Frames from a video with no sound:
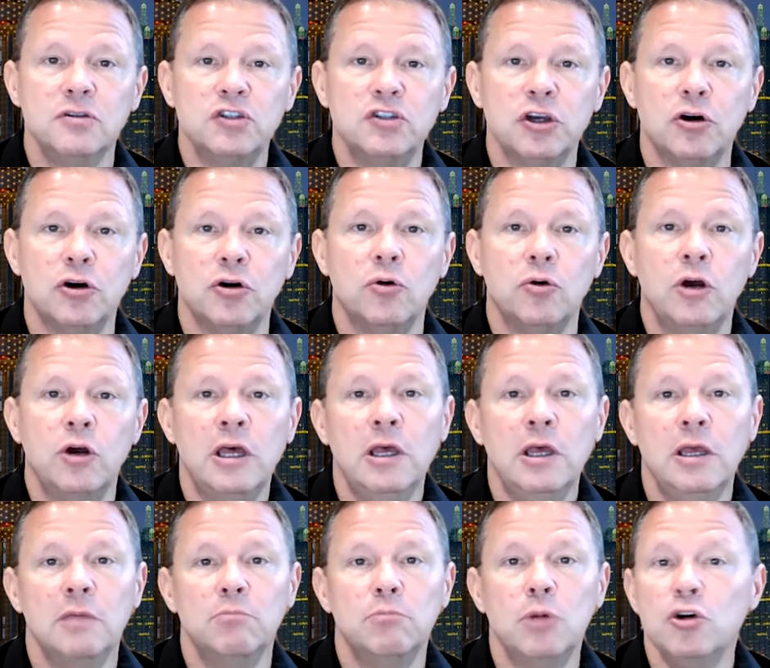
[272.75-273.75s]
So
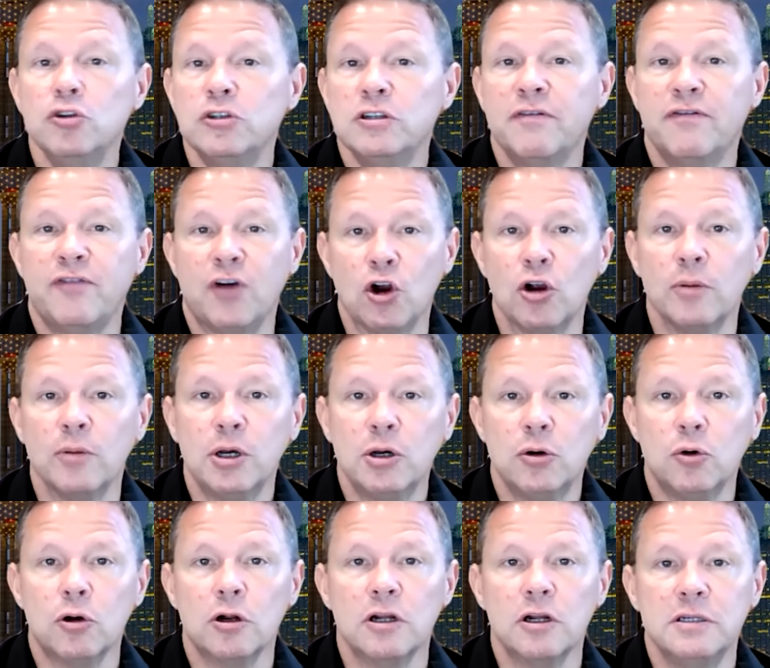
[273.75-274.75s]
most pharma
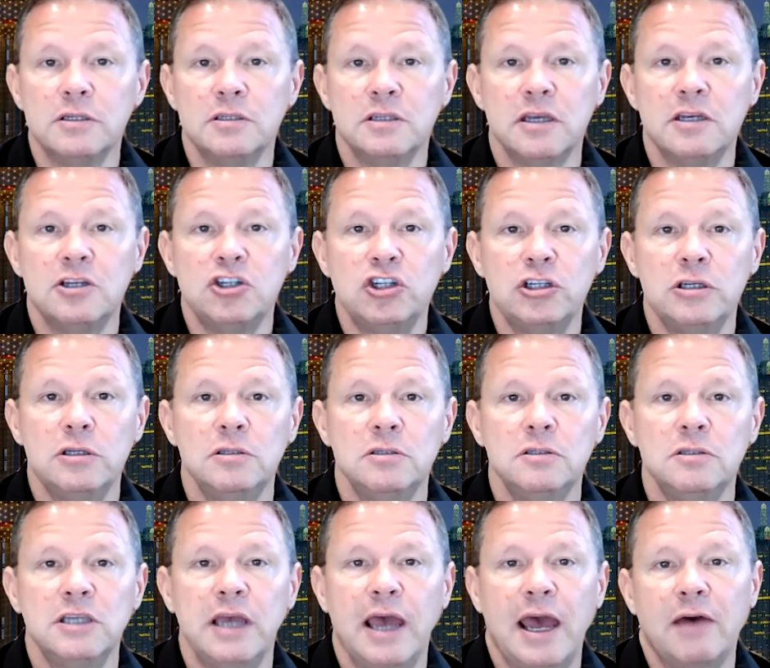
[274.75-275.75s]

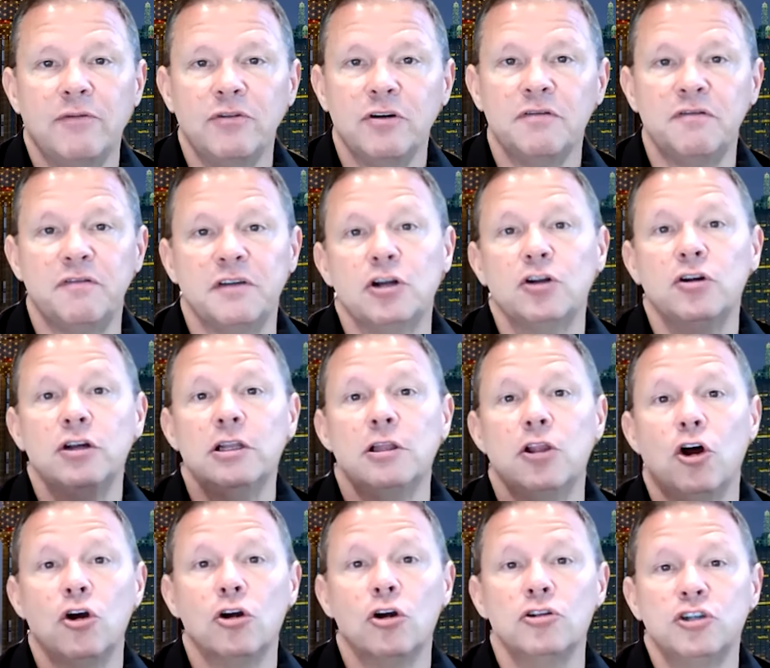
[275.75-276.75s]
organizations have a very
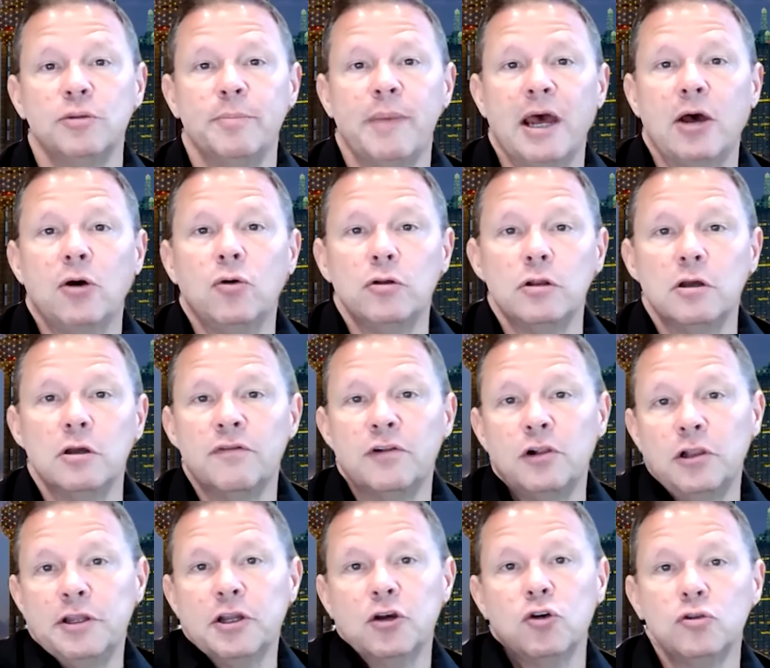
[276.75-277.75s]
large amount of
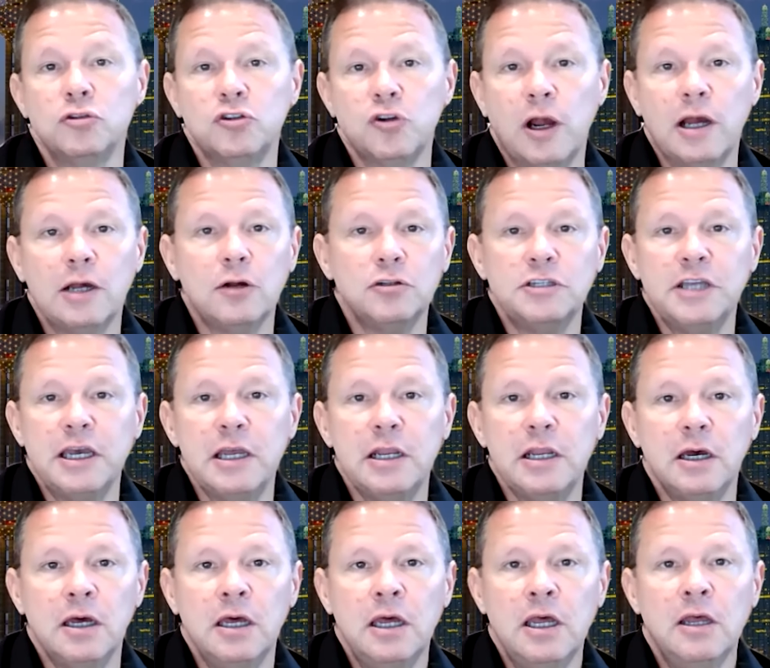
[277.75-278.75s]
clinical trial
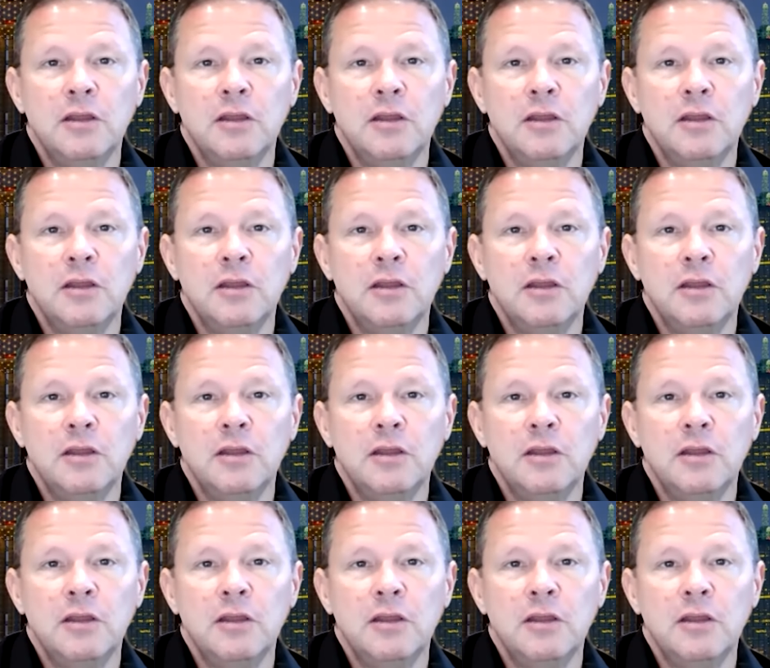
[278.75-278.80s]
data,